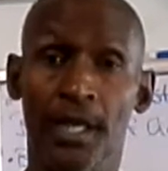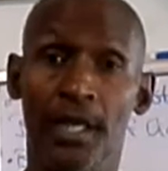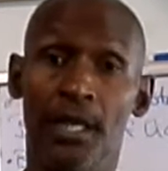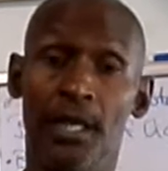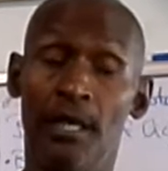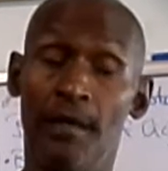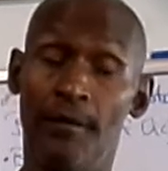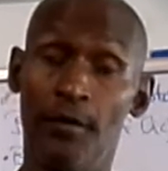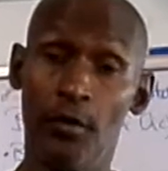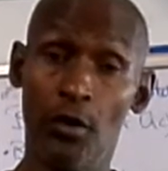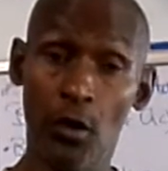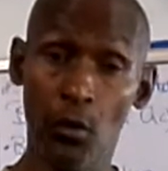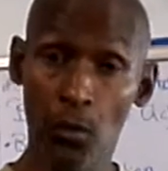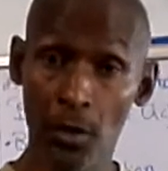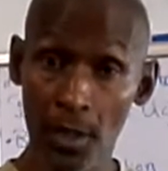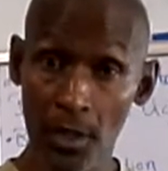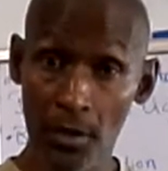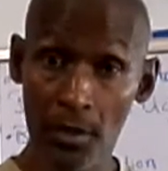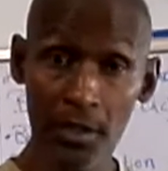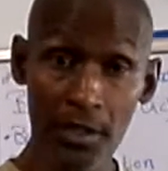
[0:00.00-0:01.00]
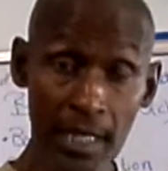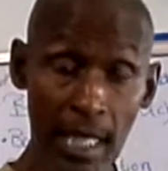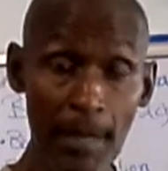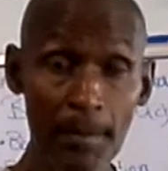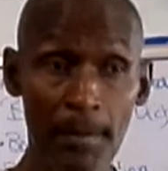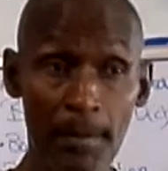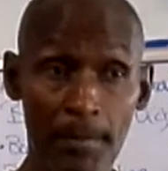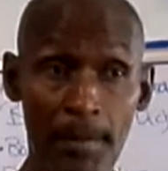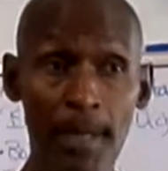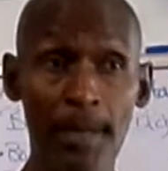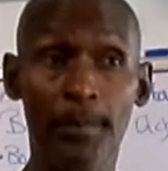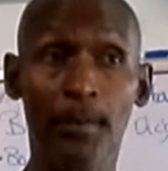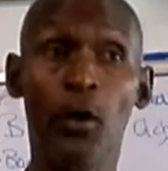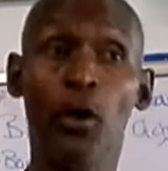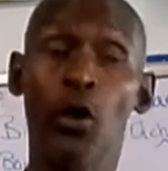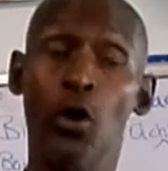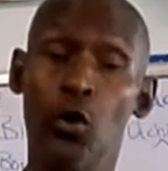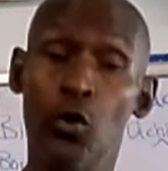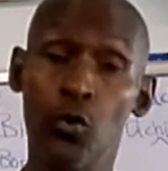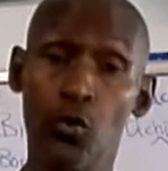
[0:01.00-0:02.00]
If you're one of those type of
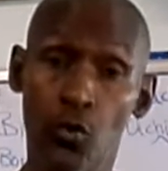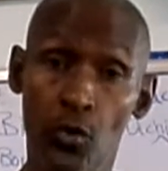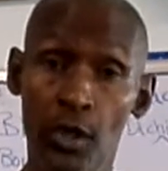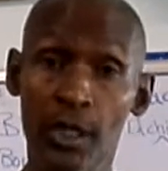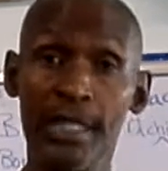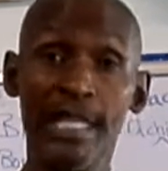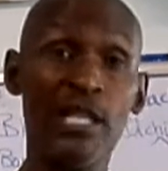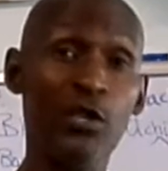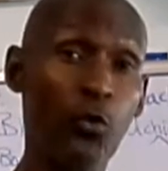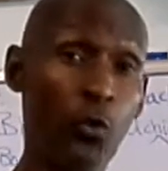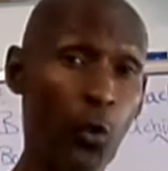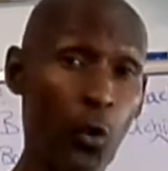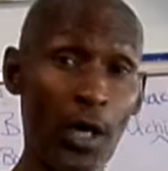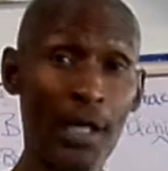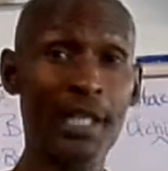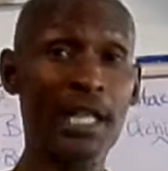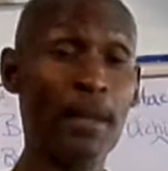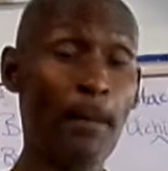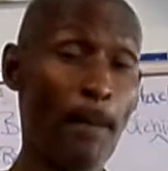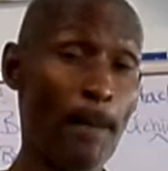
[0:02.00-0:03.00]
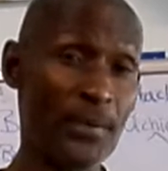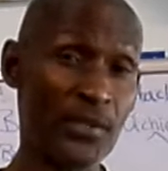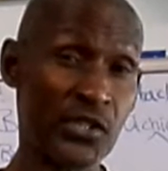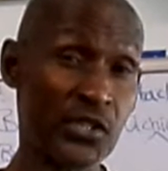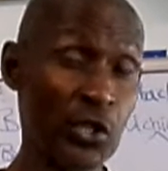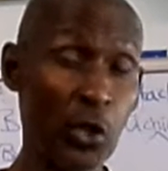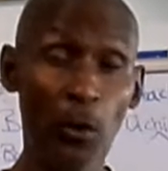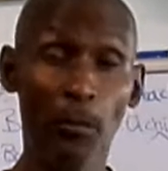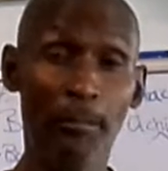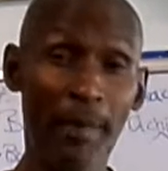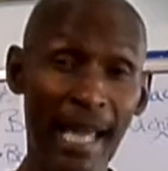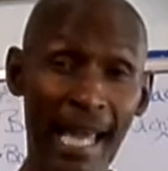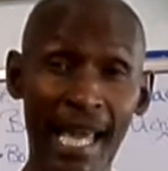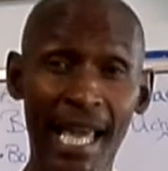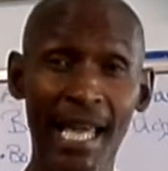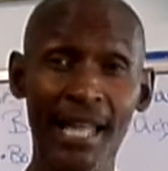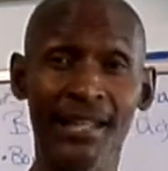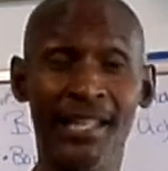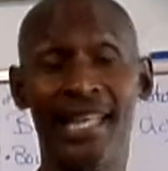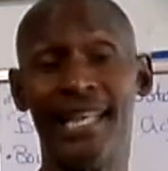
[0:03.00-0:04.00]
people who really want it so
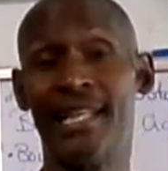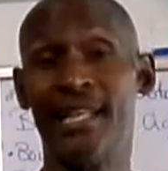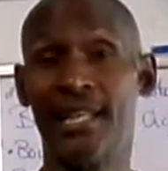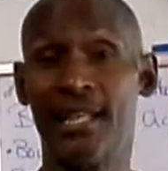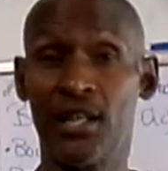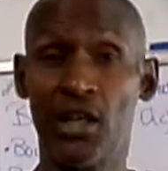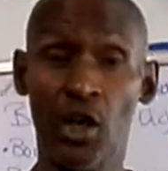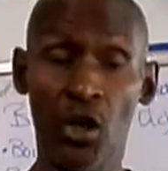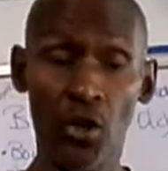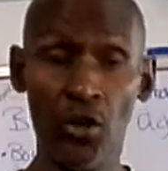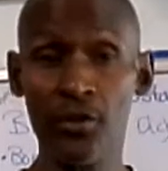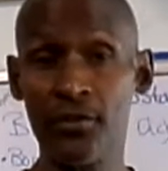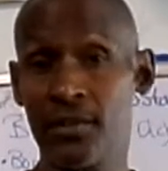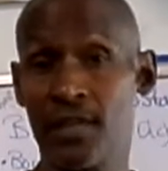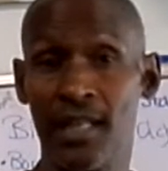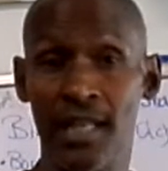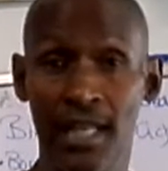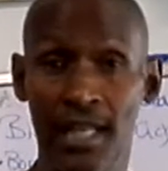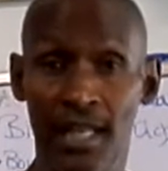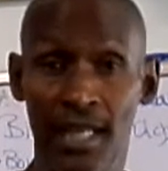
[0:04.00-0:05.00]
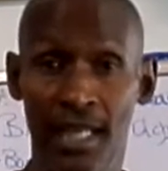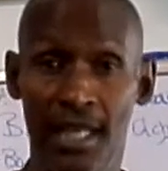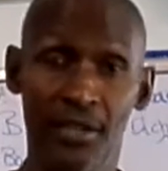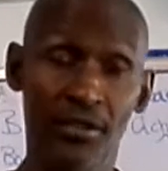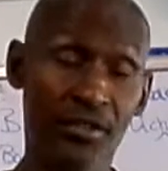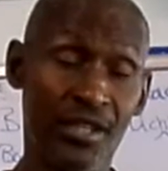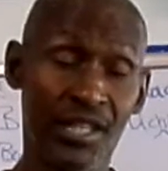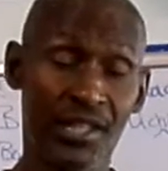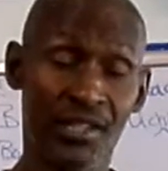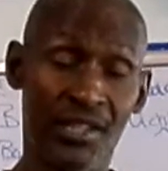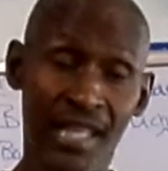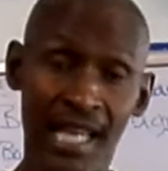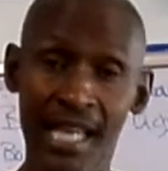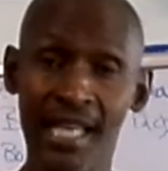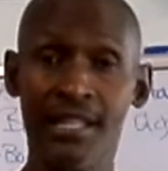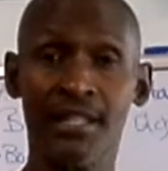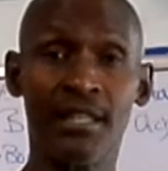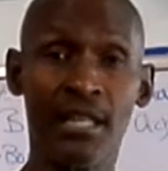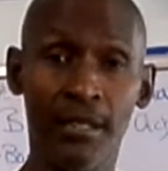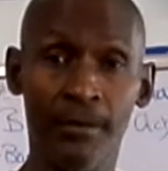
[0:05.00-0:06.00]
bad that it hurts and you can
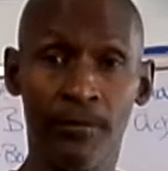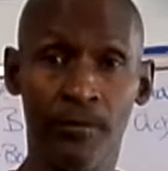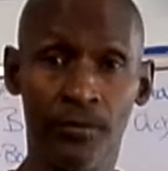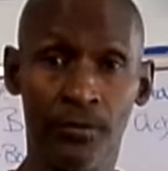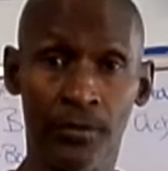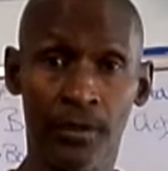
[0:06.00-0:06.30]
taste it,